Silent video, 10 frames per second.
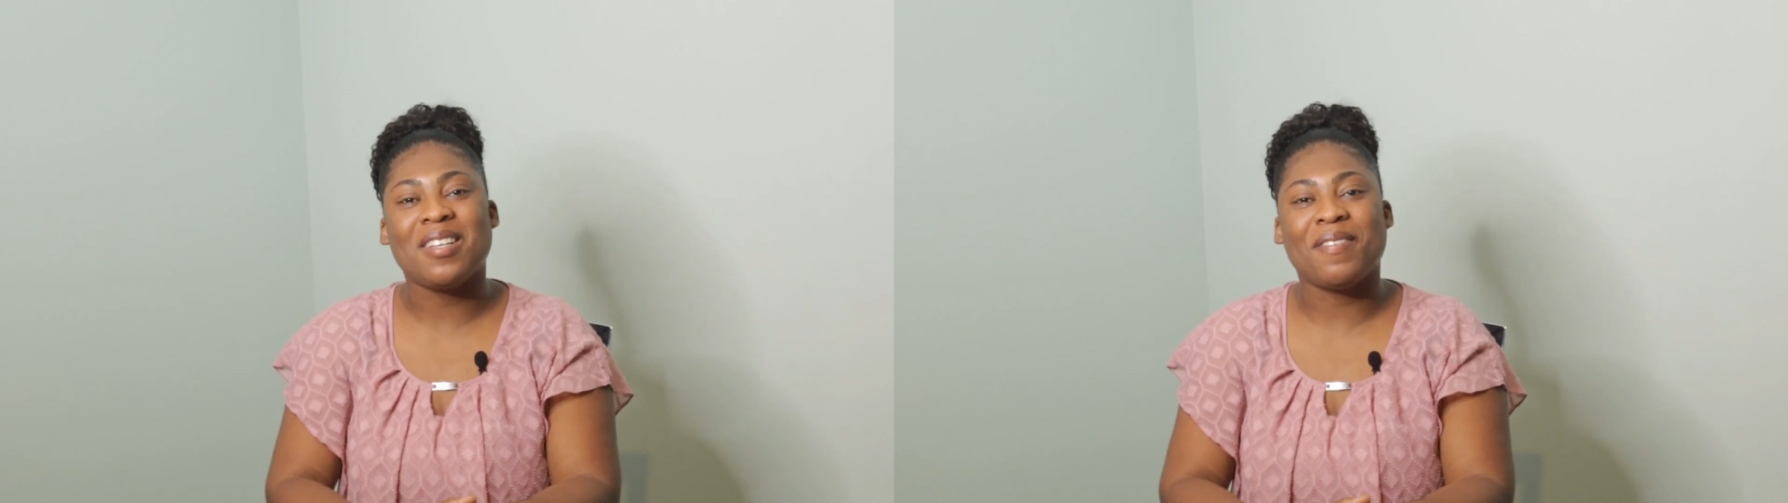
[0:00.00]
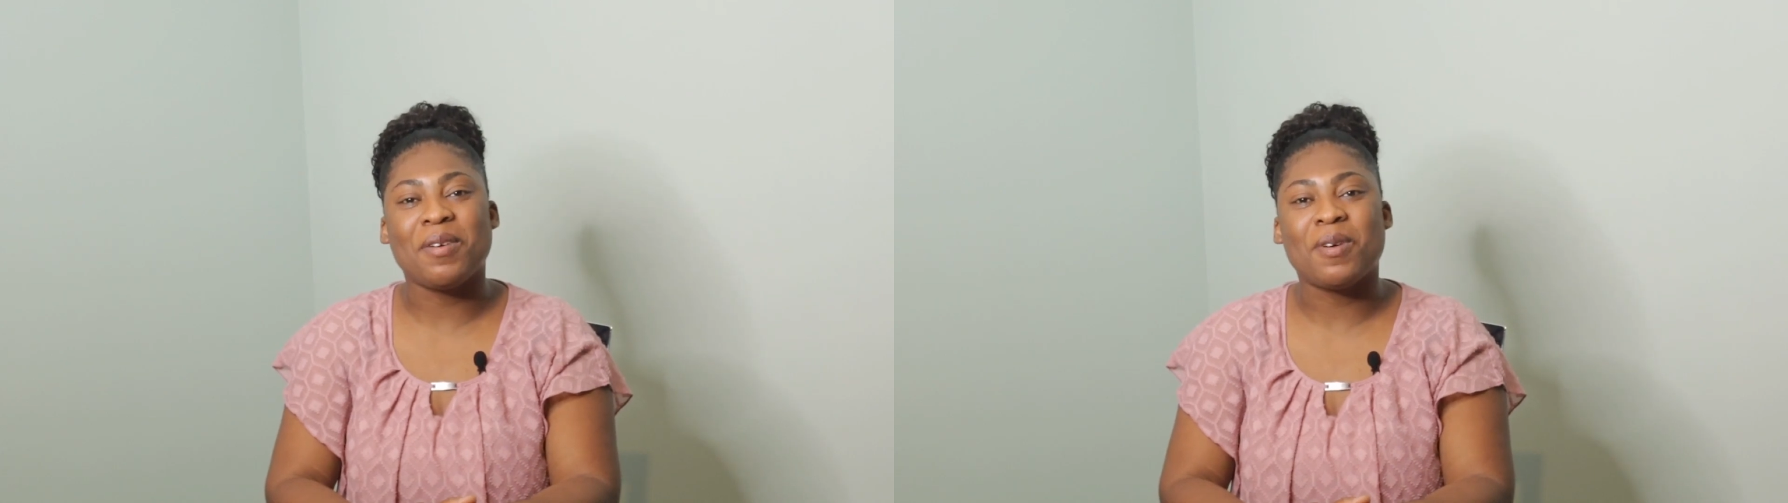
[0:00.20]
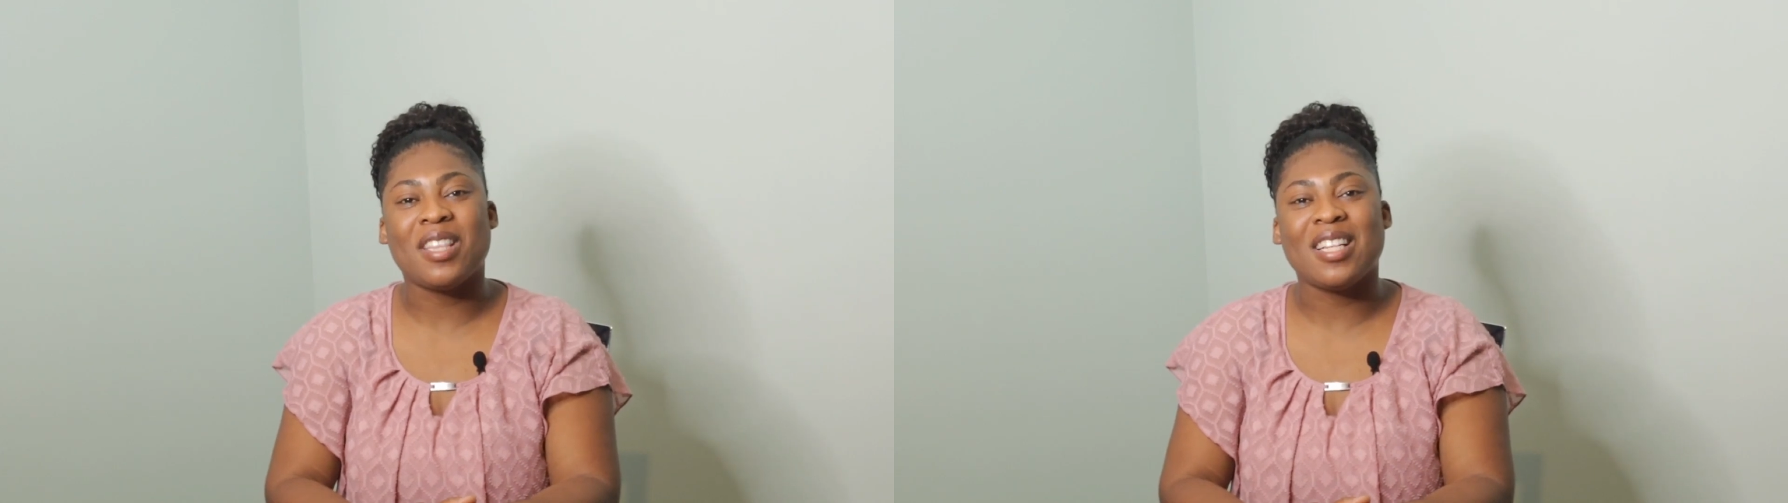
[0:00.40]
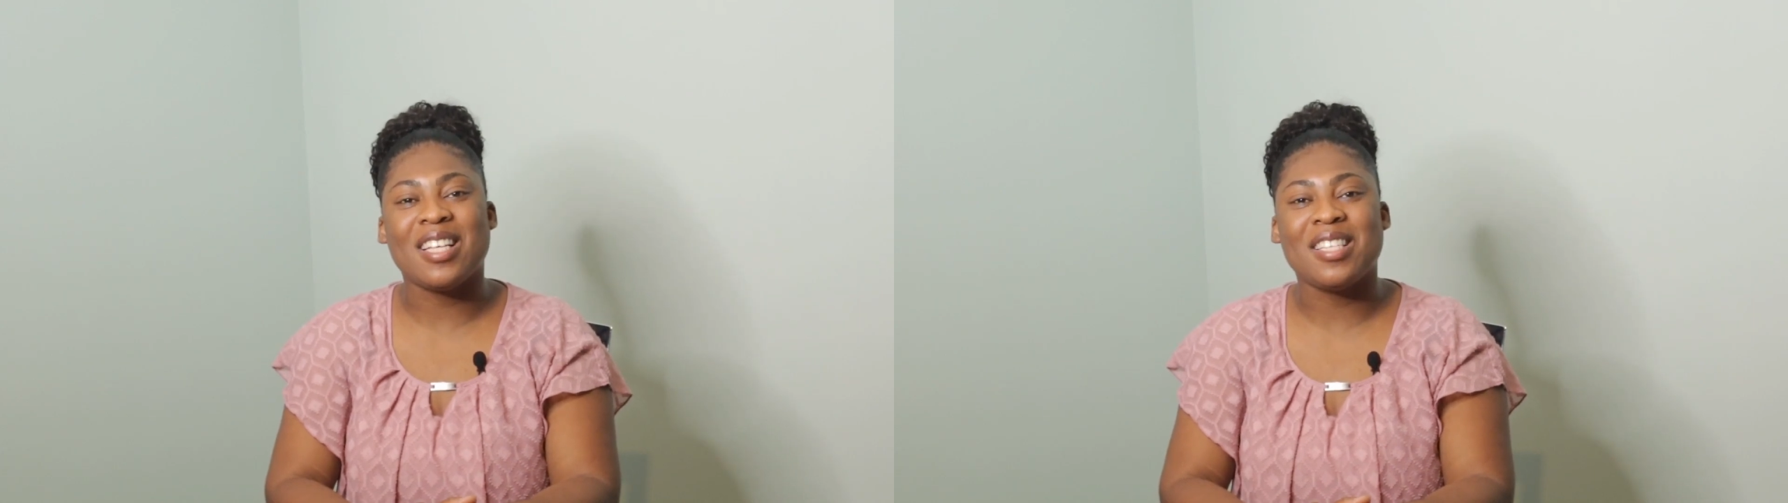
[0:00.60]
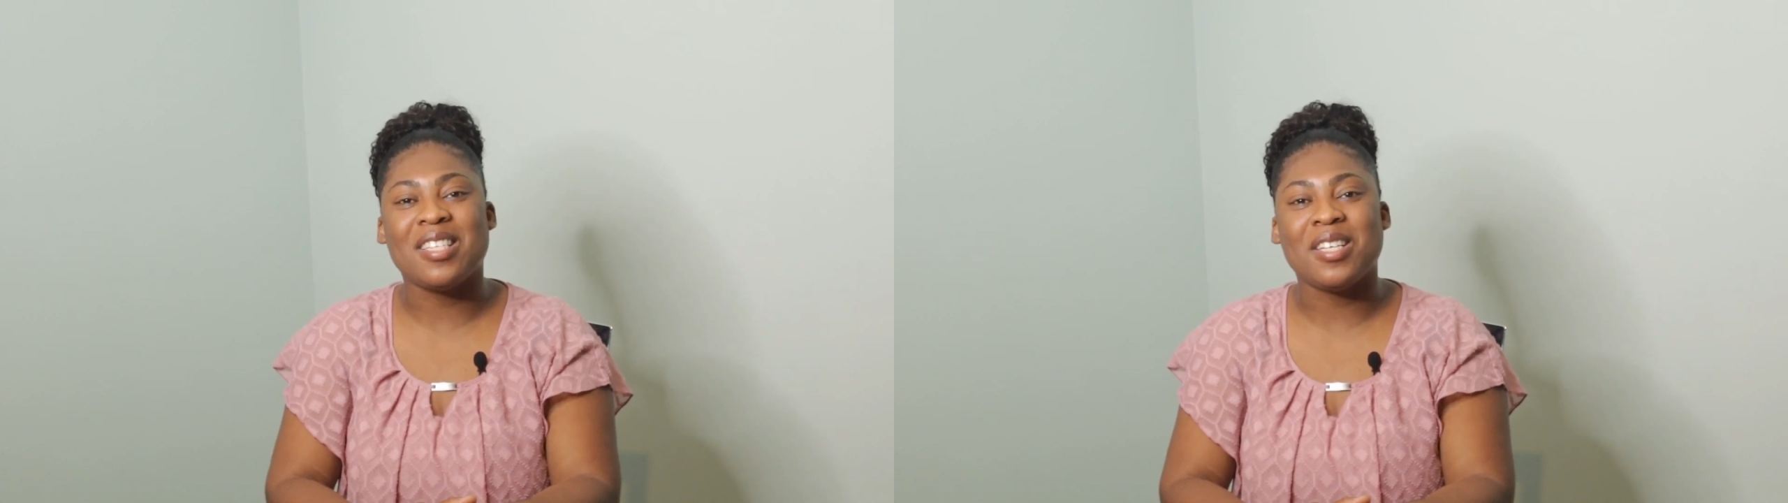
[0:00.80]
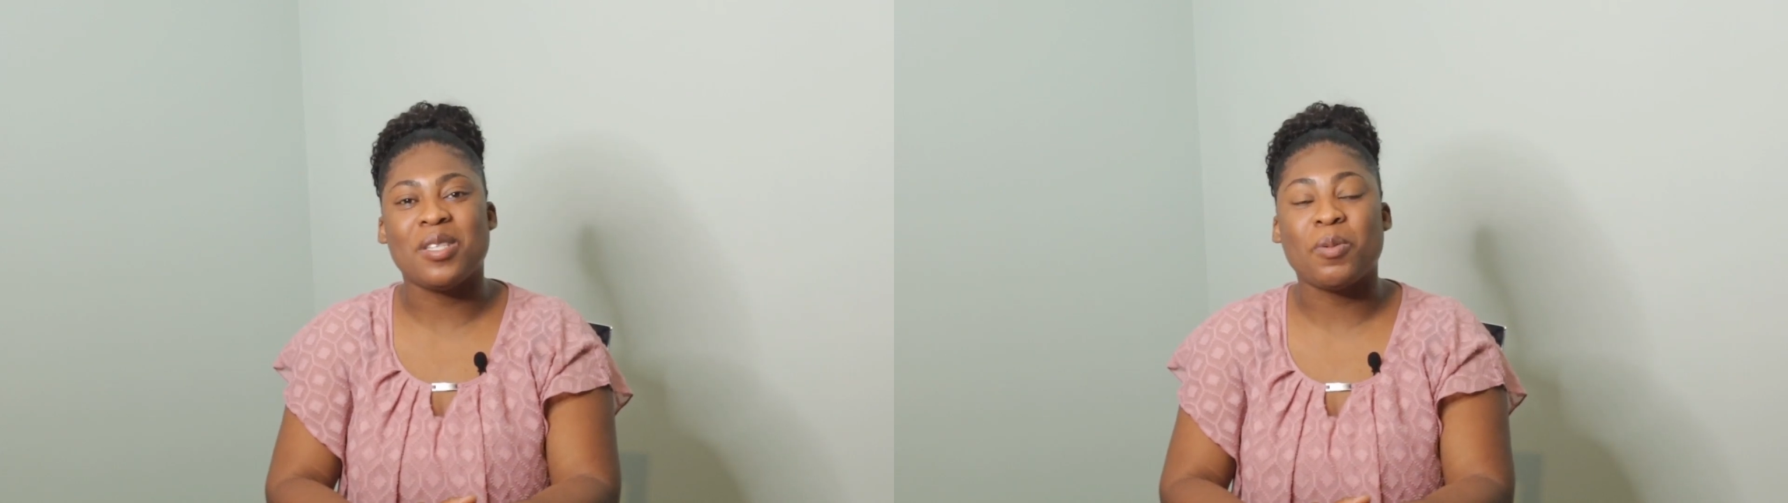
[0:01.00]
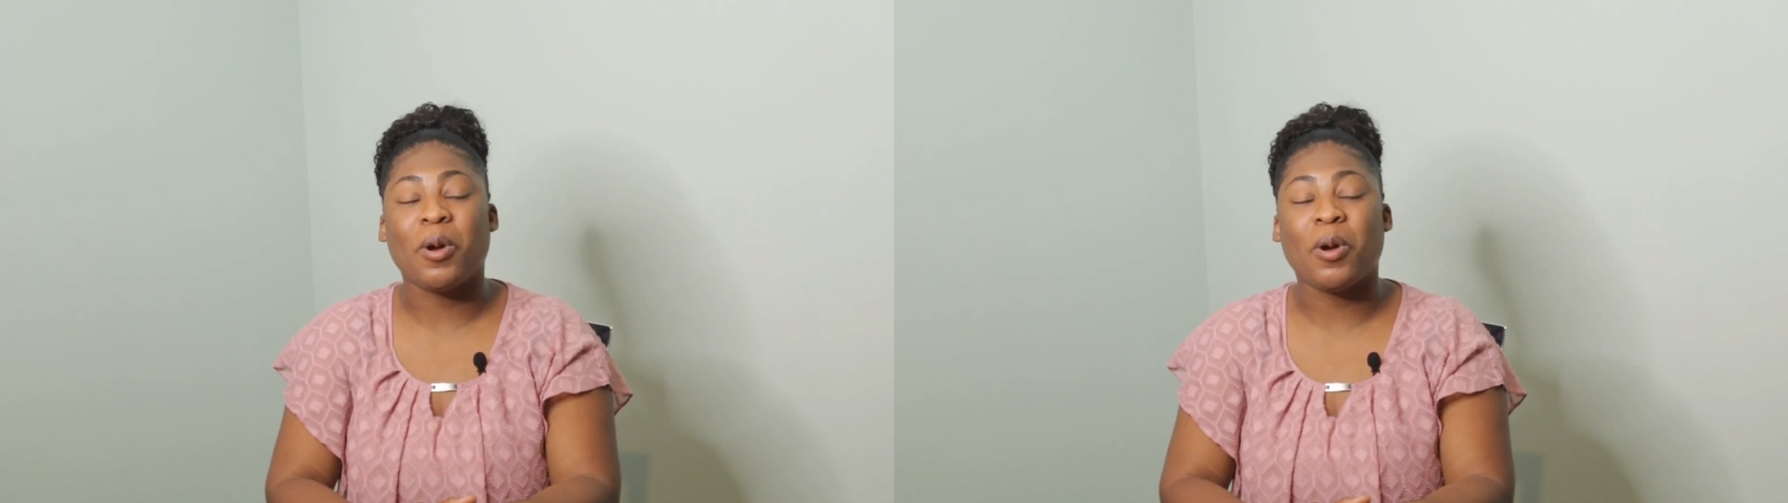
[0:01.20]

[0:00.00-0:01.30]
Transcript: Living with the Lindsays,